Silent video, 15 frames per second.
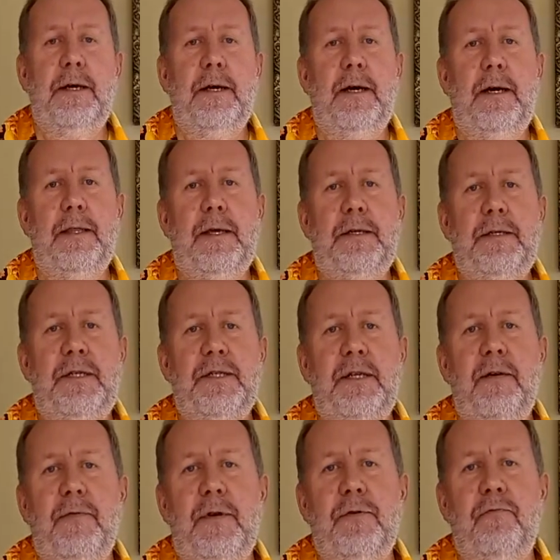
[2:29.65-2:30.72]
They
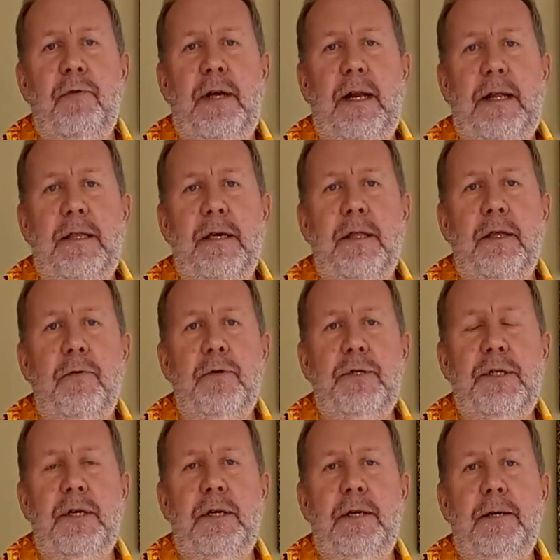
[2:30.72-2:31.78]
discovered really that there was
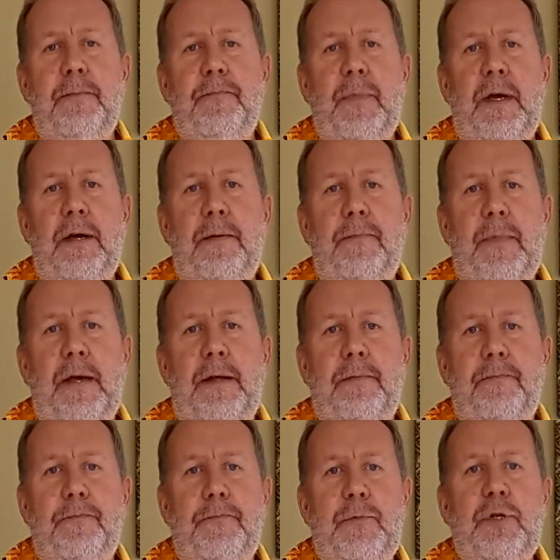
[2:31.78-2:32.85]
a
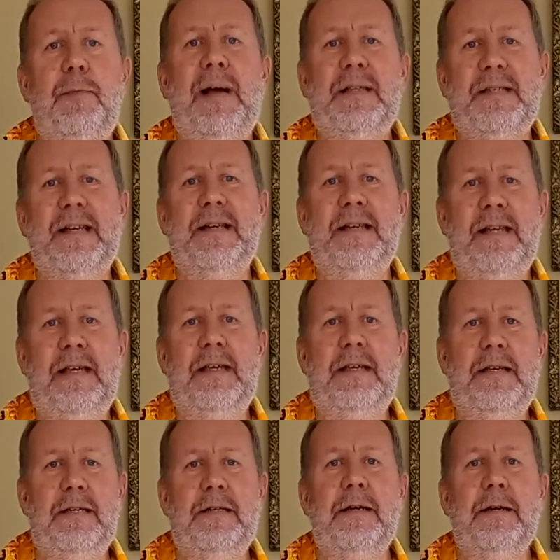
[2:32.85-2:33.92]
dramatic
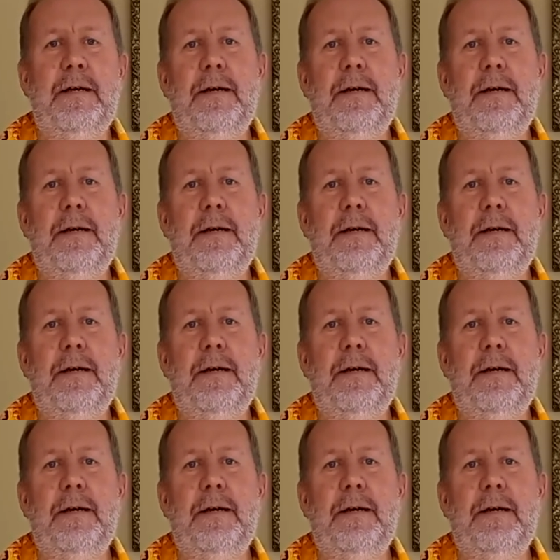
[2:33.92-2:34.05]
need